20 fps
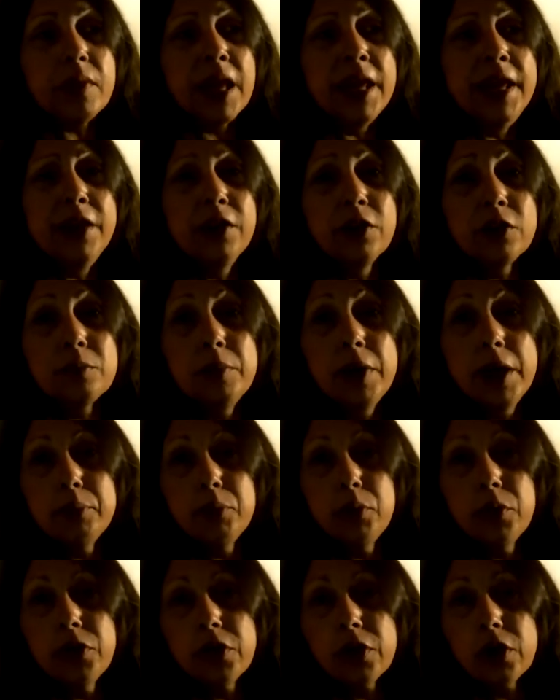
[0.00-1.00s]
he hooked me
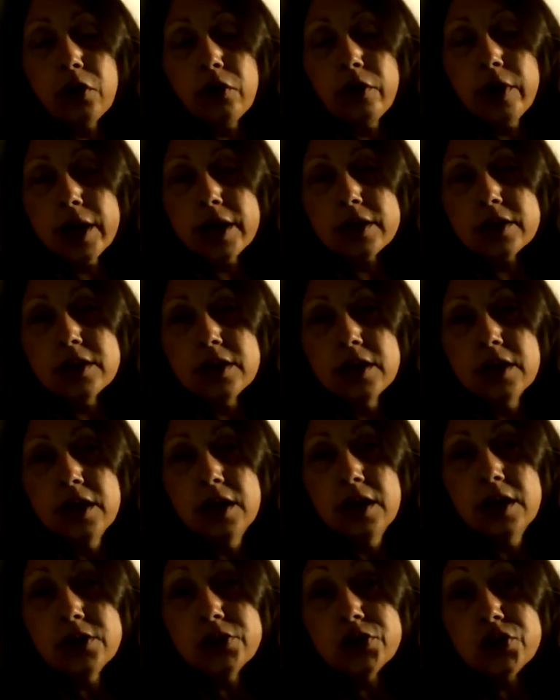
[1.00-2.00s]
up with the correct
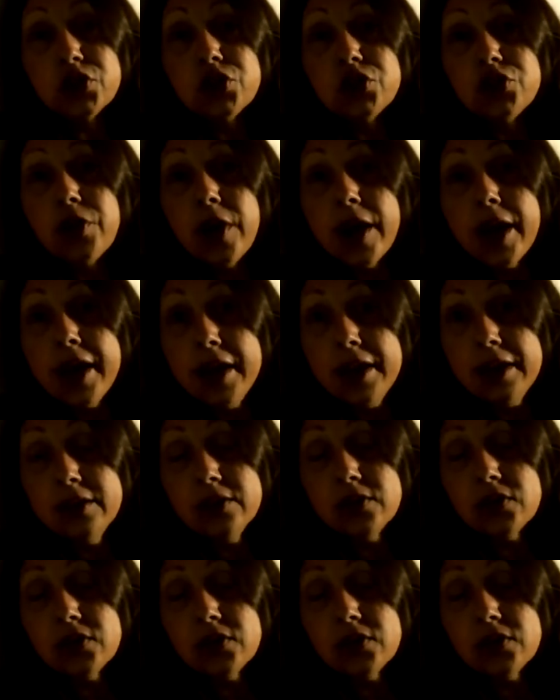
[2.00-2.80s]
strain.